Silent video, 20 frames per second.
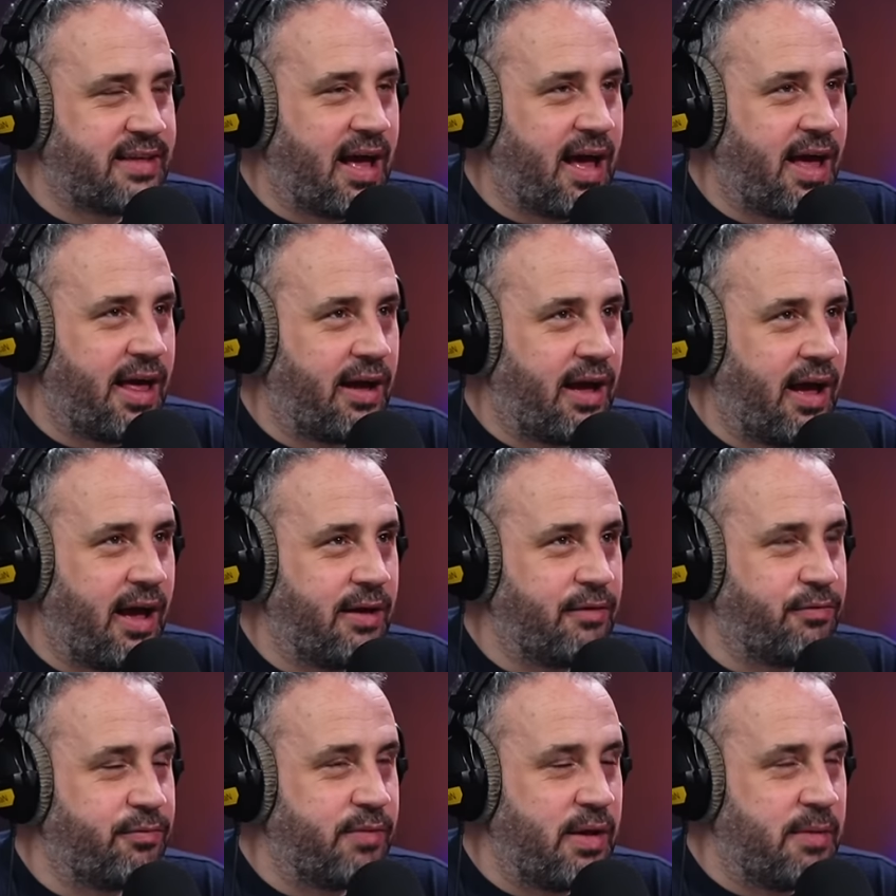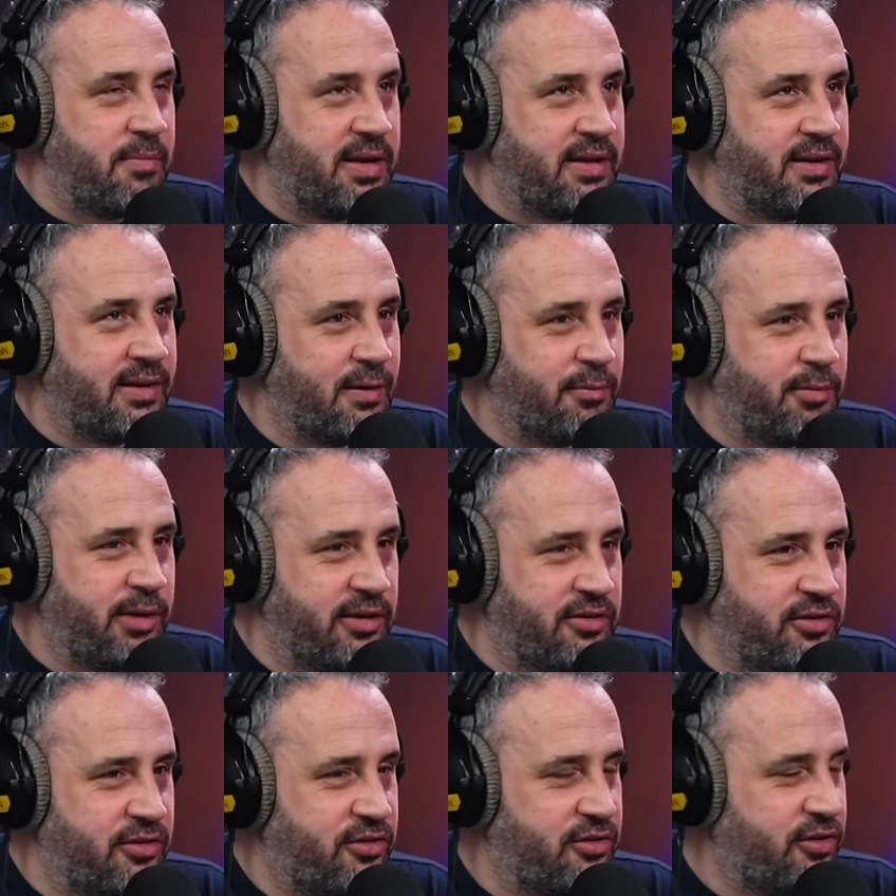that, I immediately
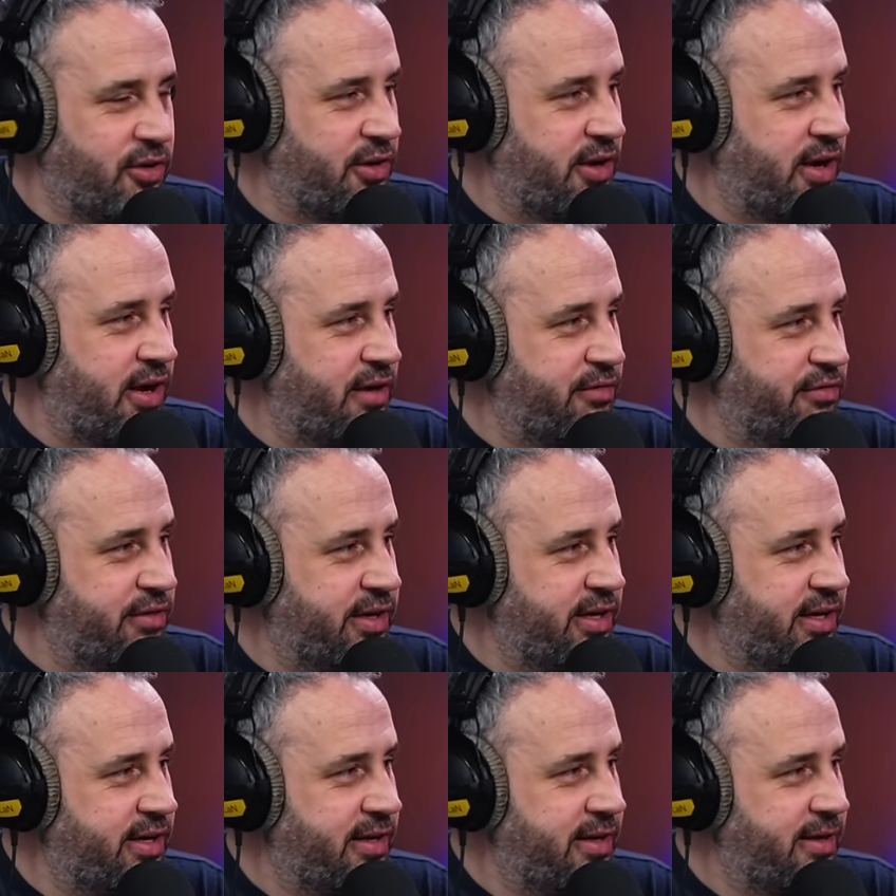pictured Sean Harvey,